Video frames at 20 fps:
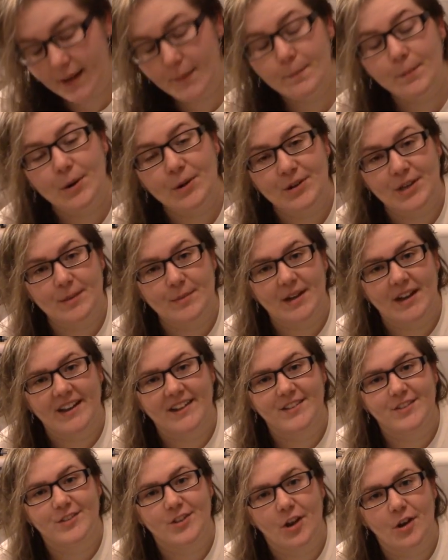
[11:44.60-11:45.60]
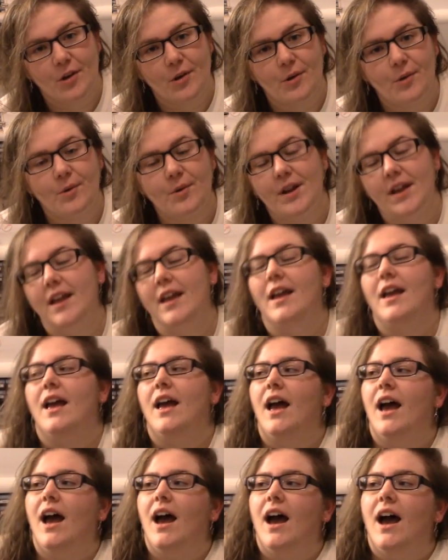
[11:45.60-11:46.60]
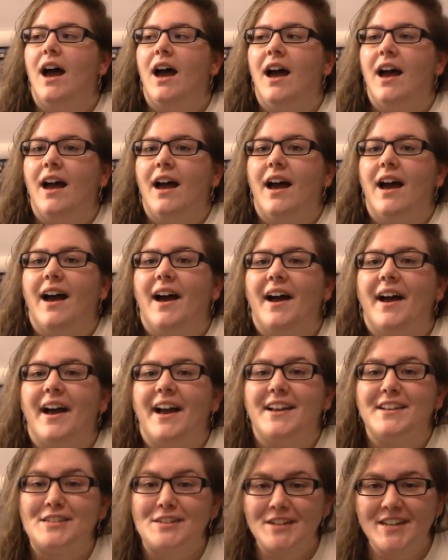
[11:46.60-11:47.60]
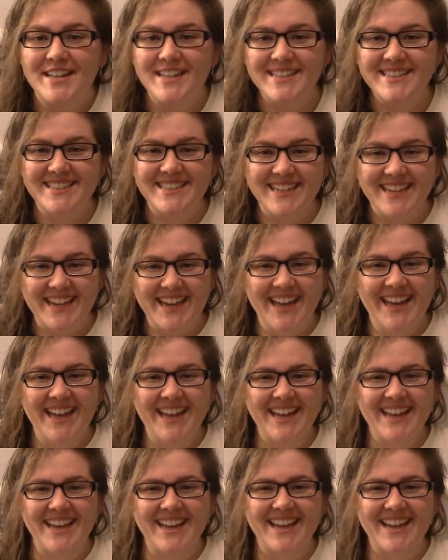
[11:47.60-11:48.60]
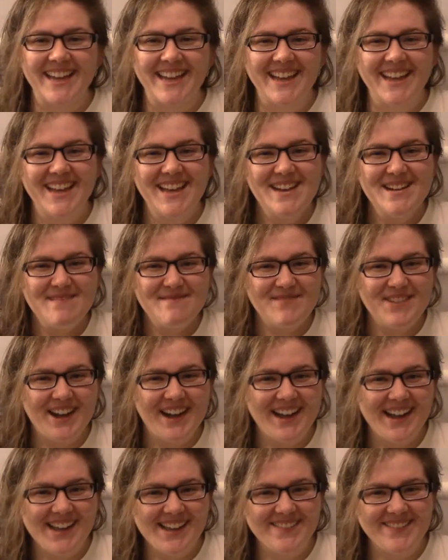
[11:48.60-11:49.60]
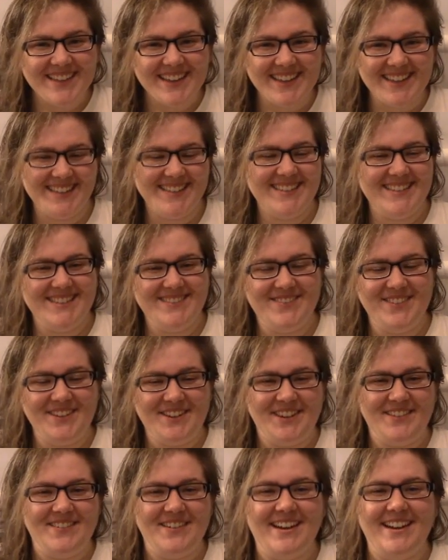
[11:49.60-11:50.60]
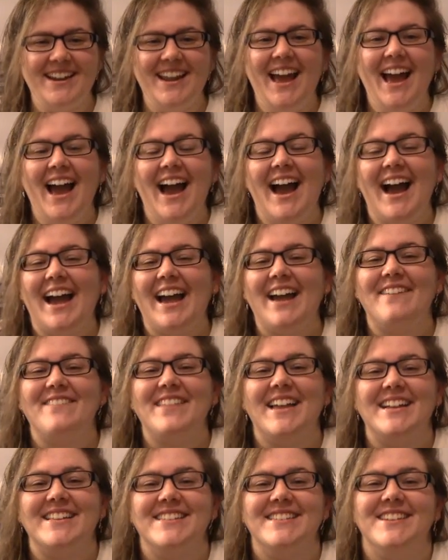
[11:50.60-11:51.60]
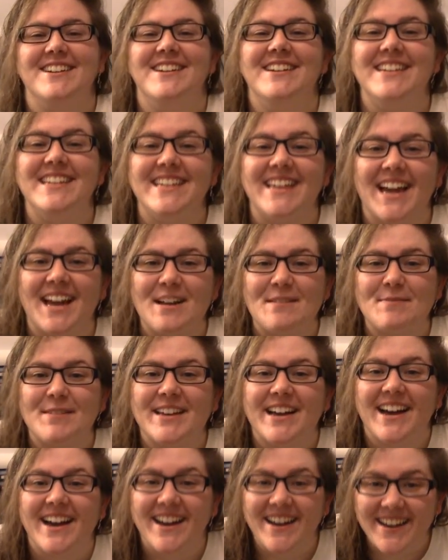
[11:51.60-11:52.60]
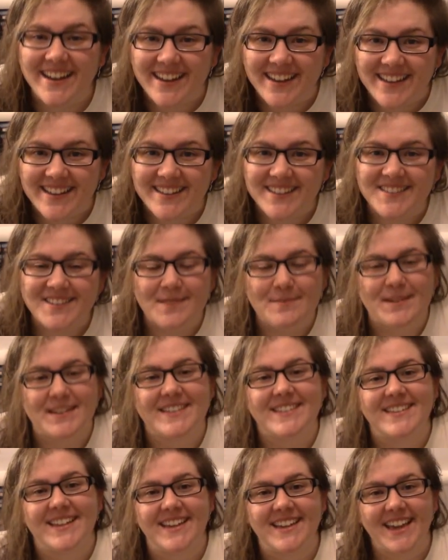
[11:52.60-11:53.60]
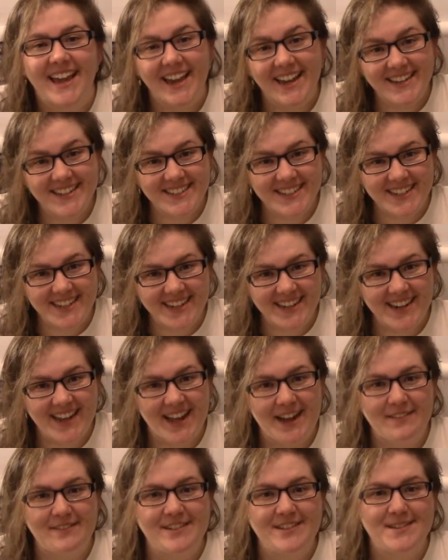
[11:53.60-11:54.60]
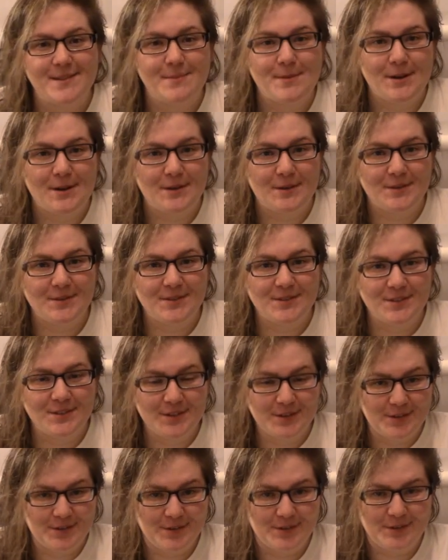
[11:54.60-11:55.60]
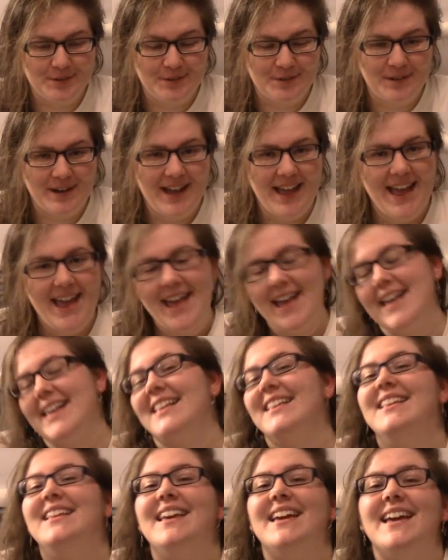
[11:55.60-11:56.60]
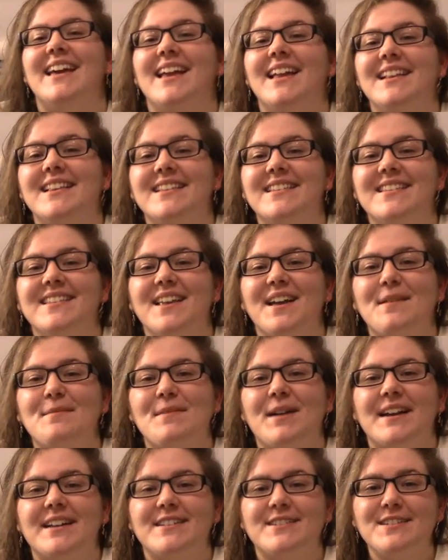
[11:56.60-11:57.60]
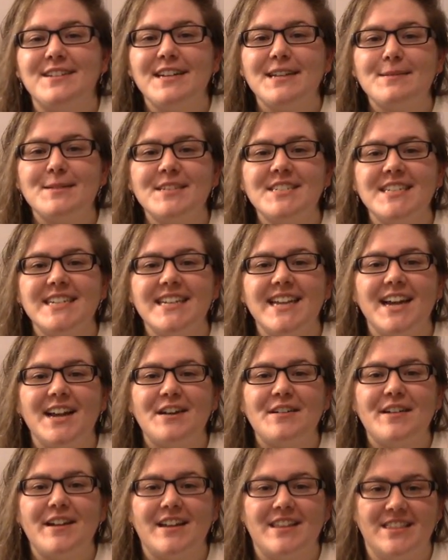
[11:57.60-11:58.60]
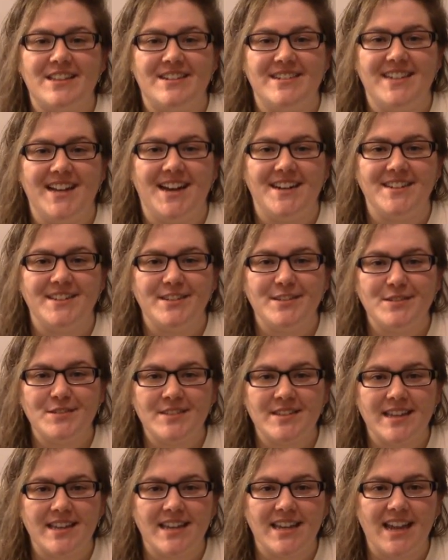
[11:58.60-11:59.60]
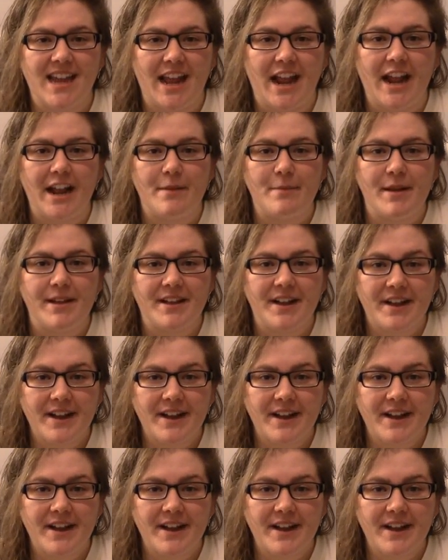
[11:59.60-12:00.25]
Pokemon. So as you can see behind me, this is Pokemon. I have not started it yet because on my staycation I was supposed to get my sewing machine out and learn how to use it and make a